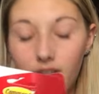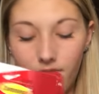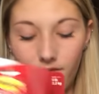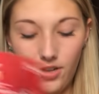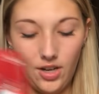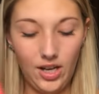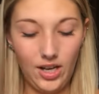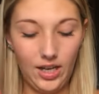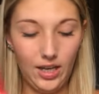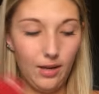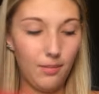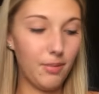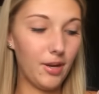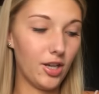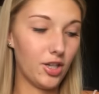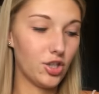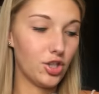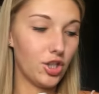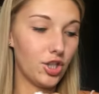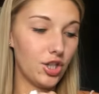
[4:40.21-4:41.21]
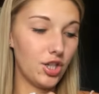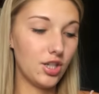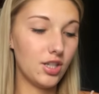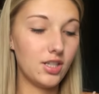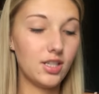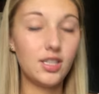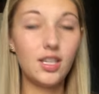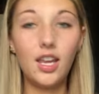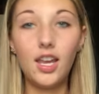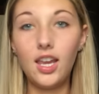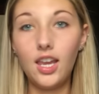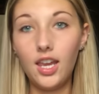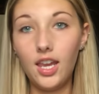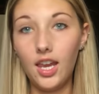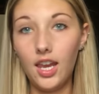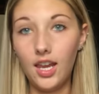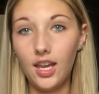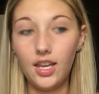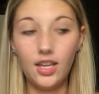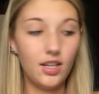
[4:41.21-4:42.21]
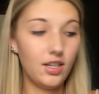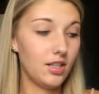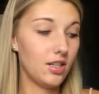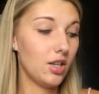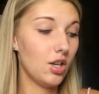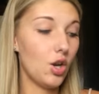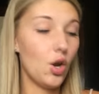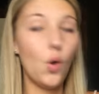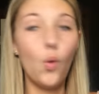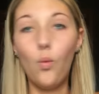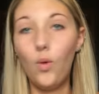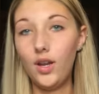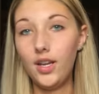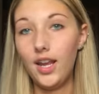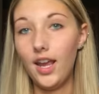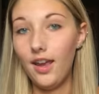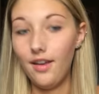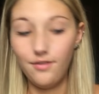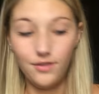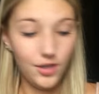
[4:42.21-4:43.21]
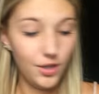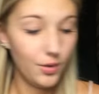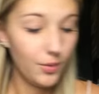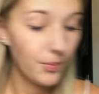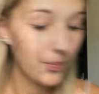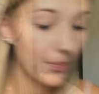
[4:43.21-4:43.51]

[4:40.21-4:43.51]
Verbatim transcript: bringing pictures and what have you.